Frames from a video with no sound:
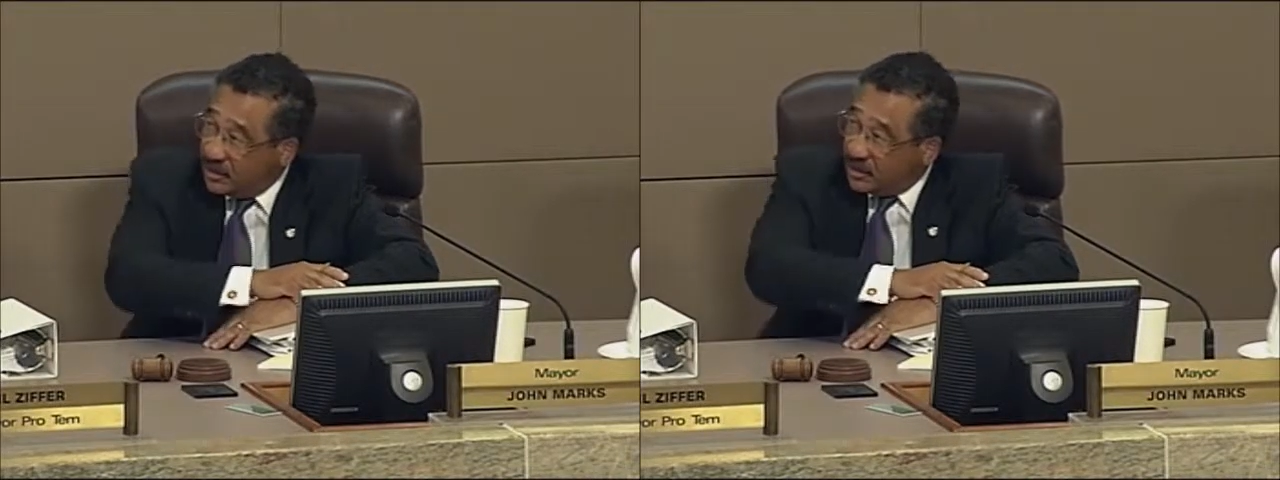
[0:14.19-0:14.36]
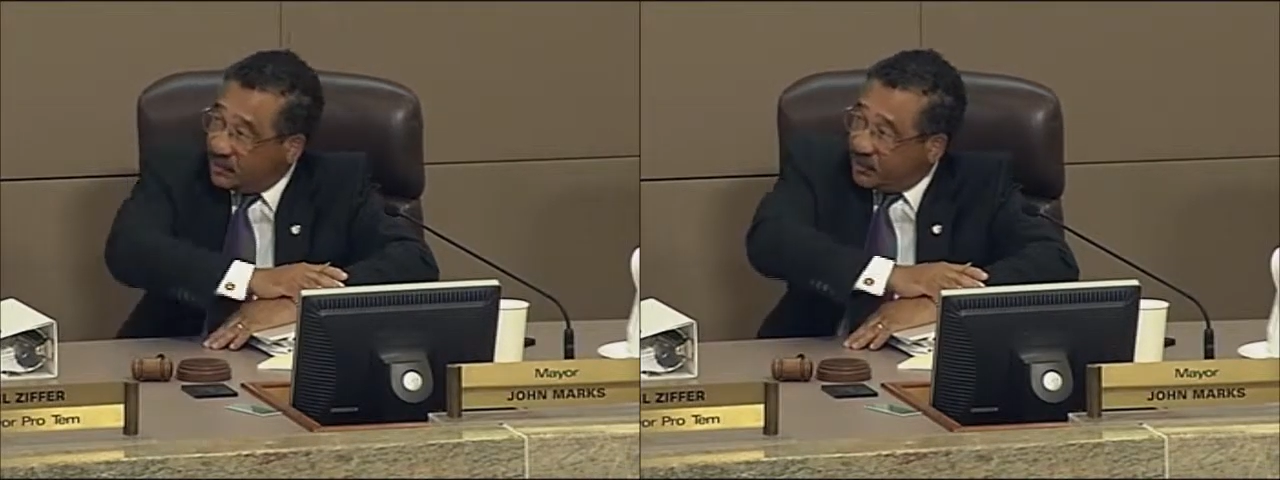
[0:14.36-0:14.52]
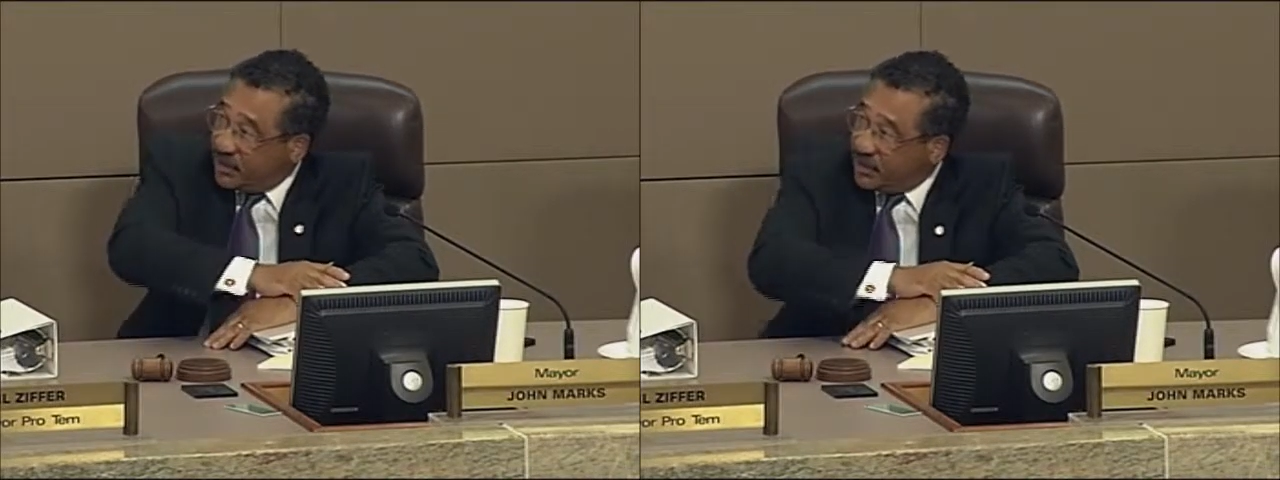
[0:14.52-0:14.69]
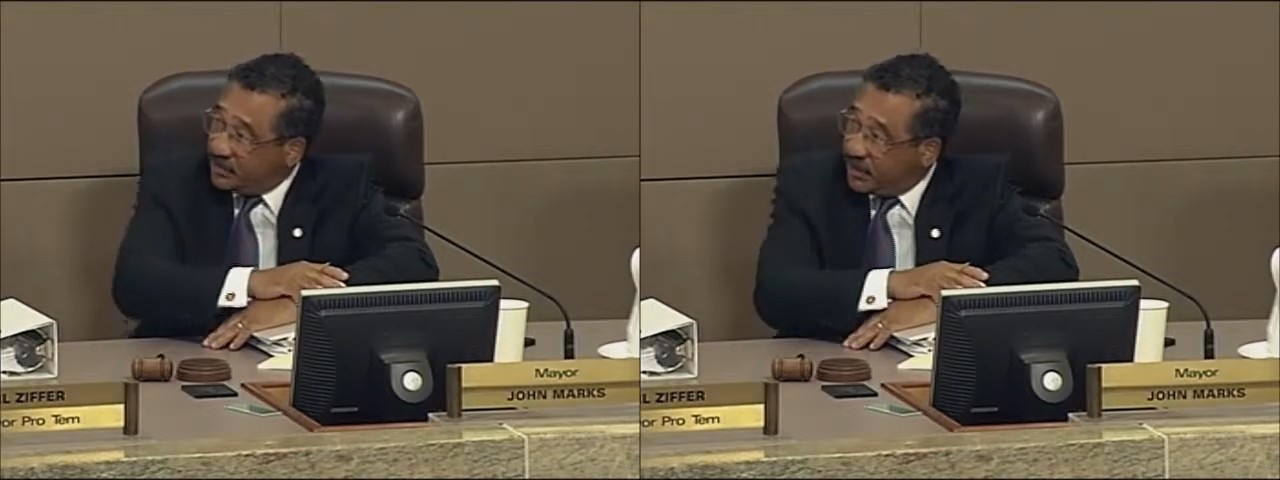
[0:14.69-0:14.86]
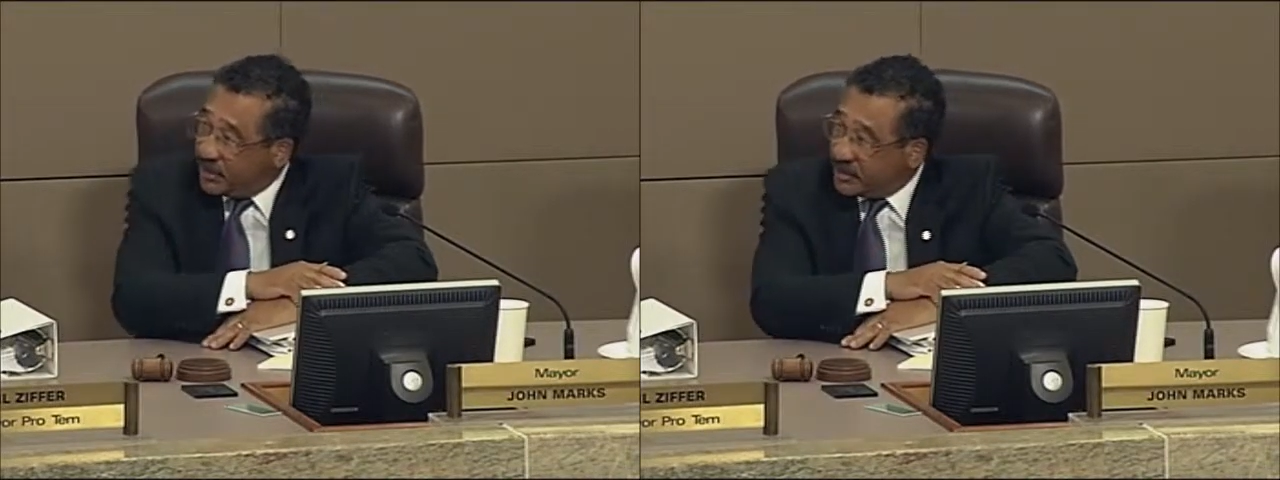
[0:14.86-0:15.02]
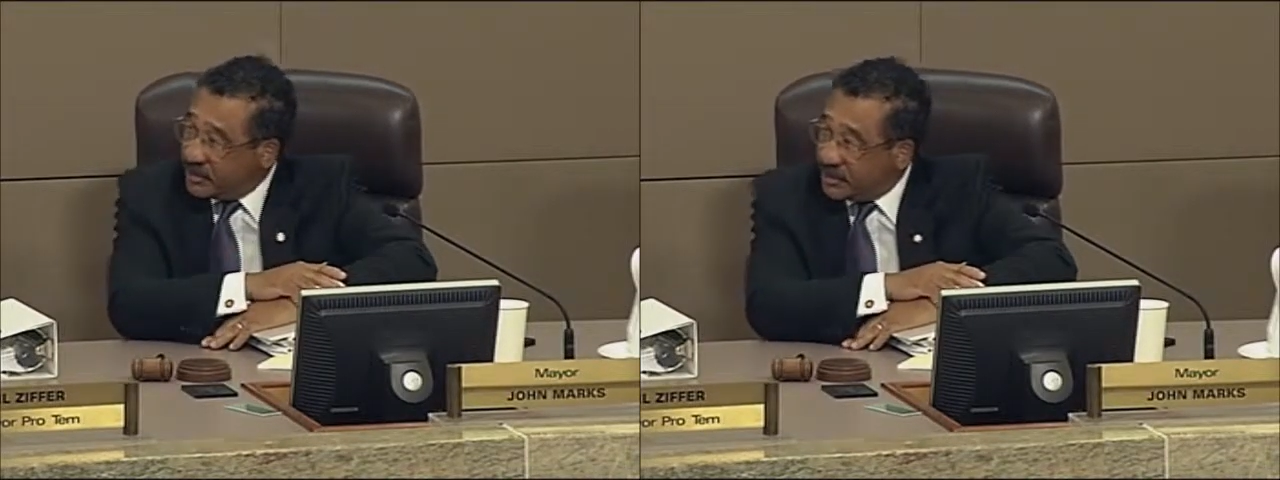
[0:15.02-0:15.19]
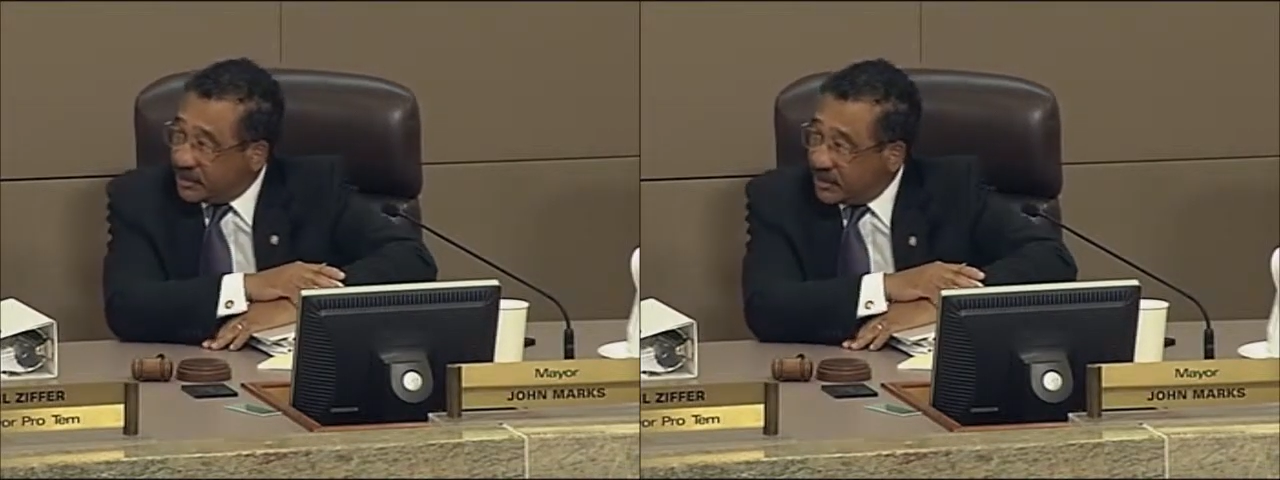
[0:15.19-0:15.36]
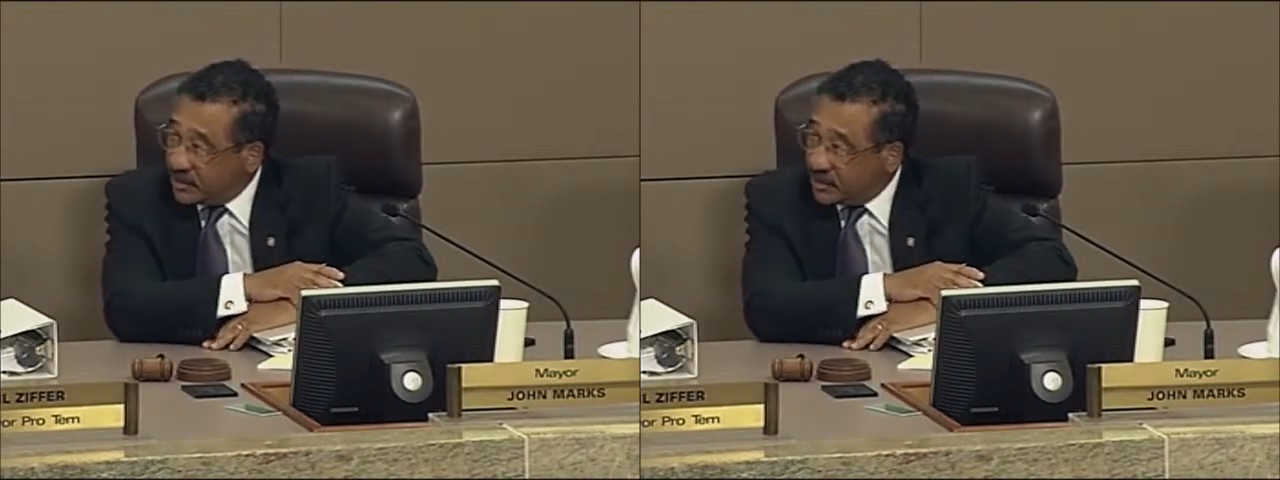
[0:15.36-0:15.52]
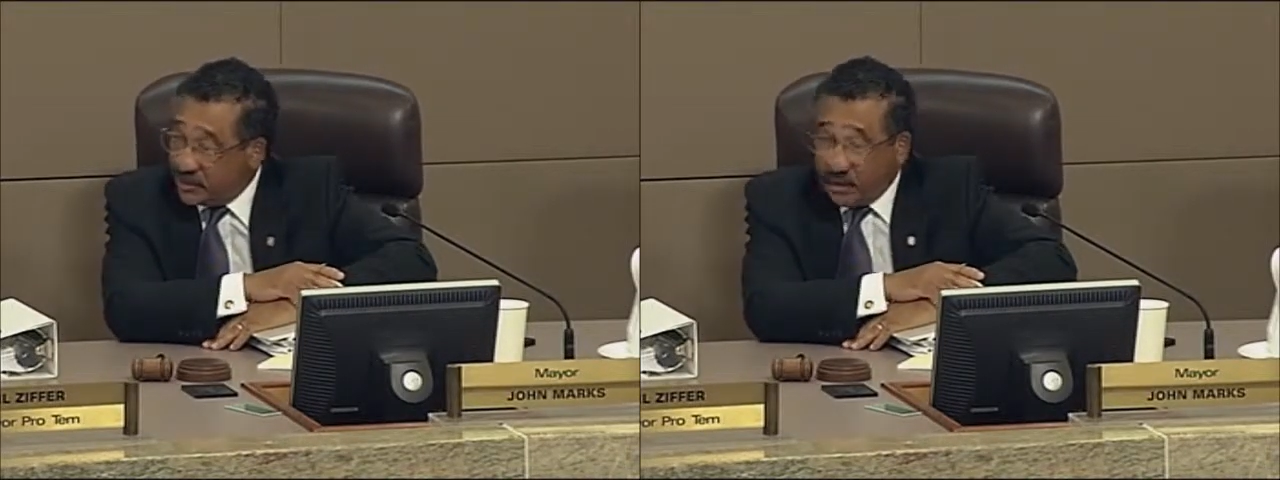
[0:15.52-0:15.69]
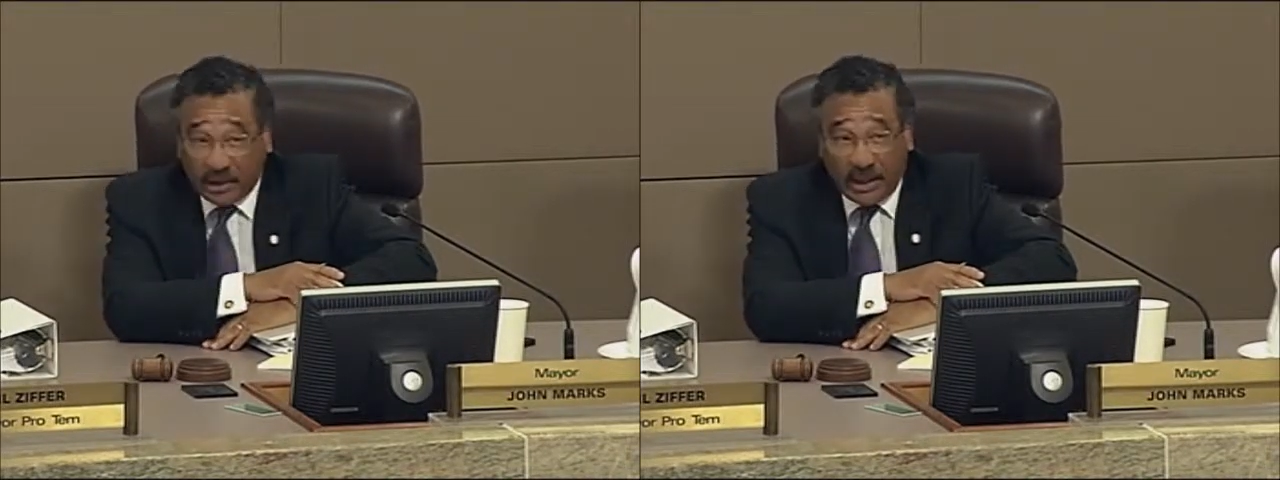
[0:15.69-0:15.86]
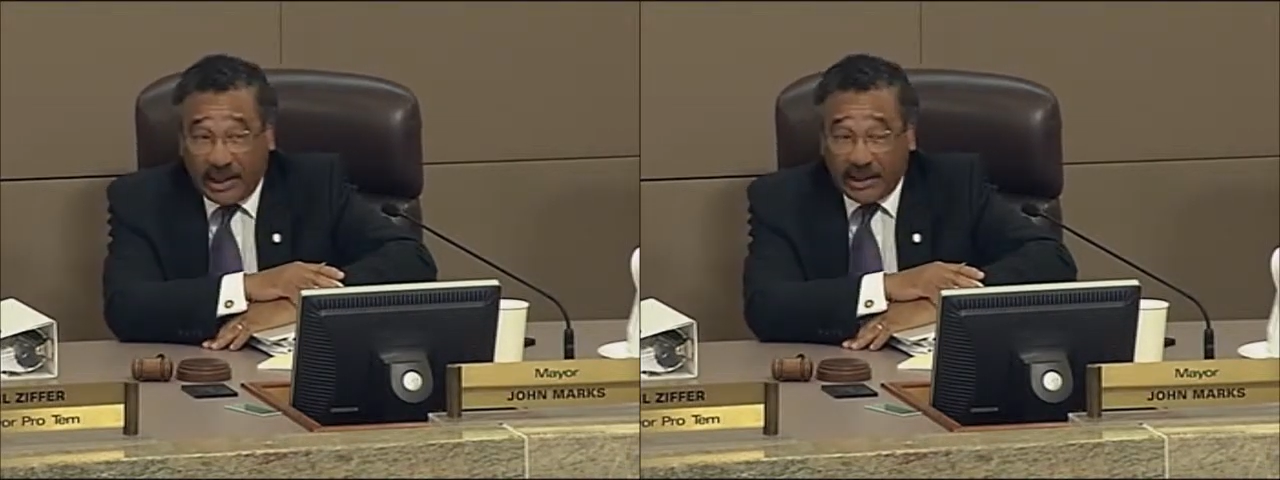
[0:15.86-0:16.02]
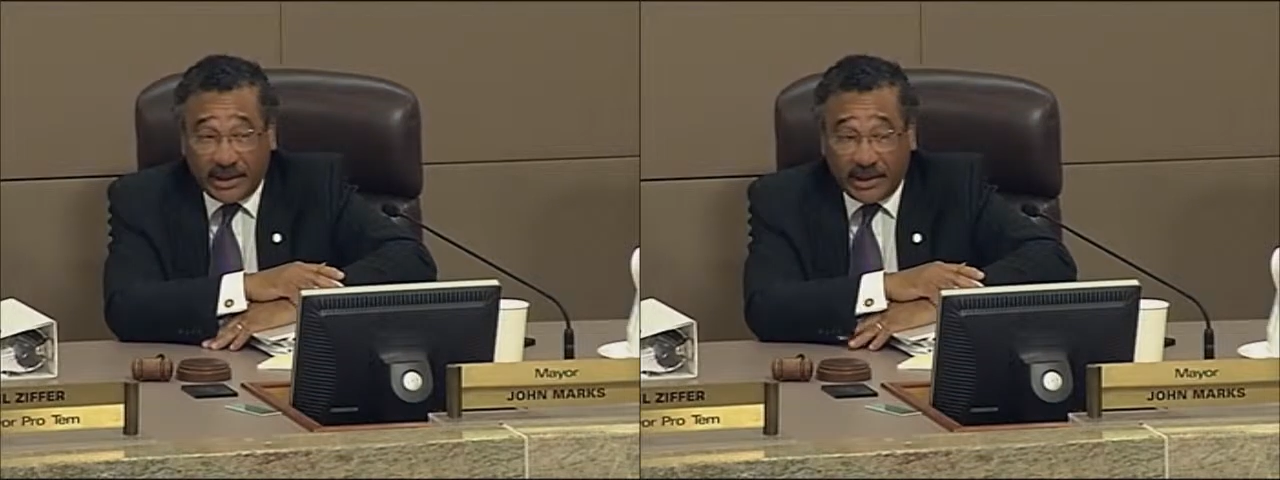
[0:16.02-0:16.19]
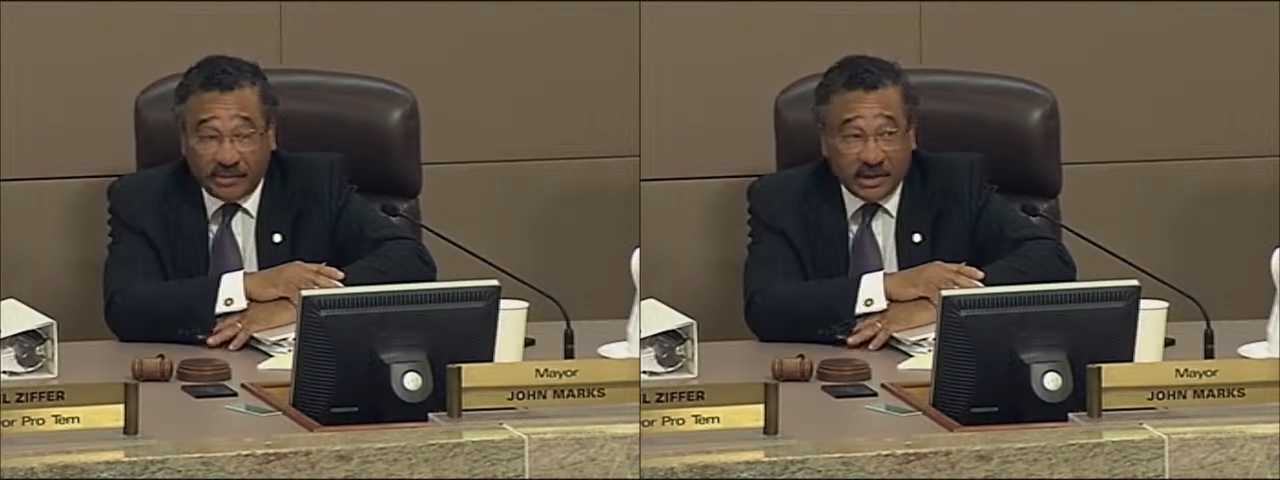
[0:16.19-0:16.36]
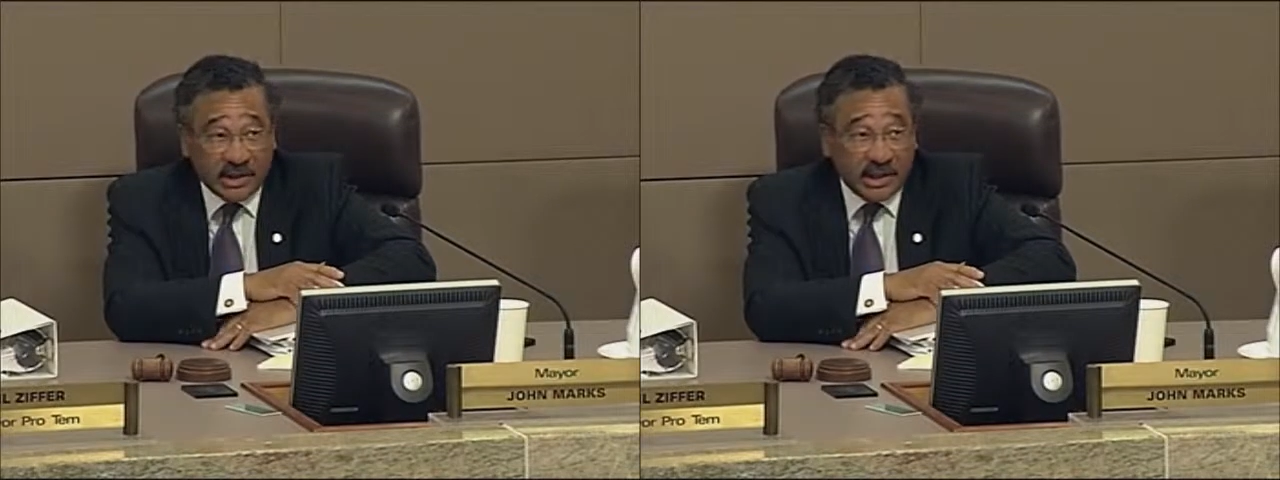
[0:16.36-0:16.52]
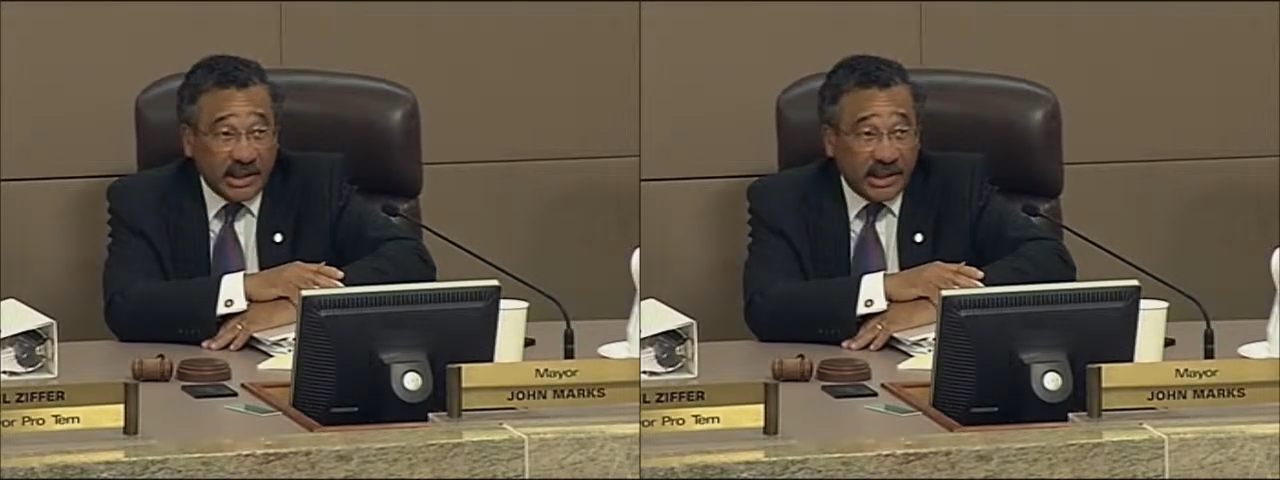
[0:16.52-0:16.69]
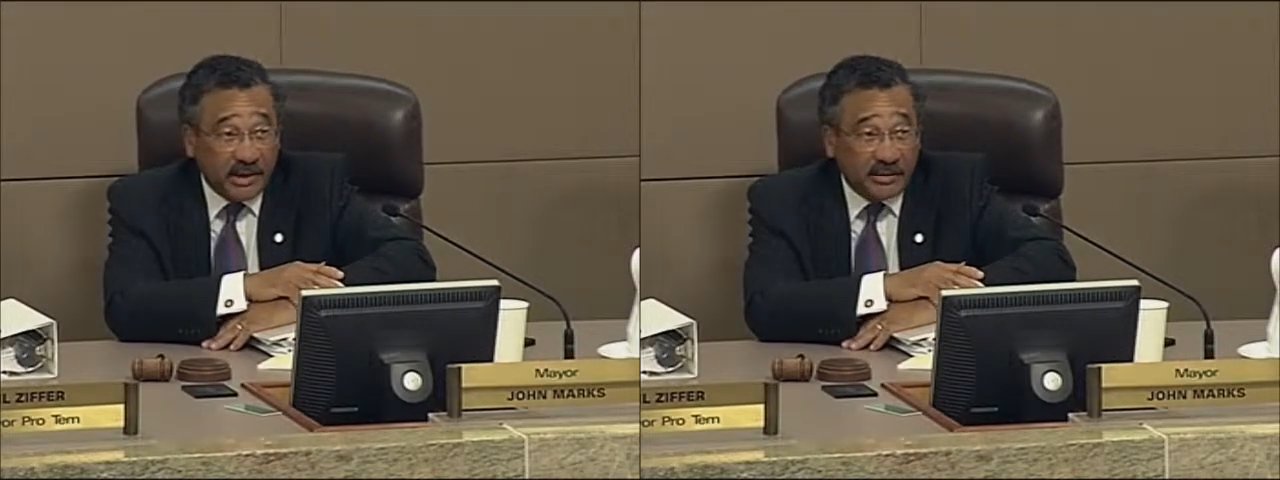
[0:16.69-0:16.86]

of transparency, let's do it. I have to say,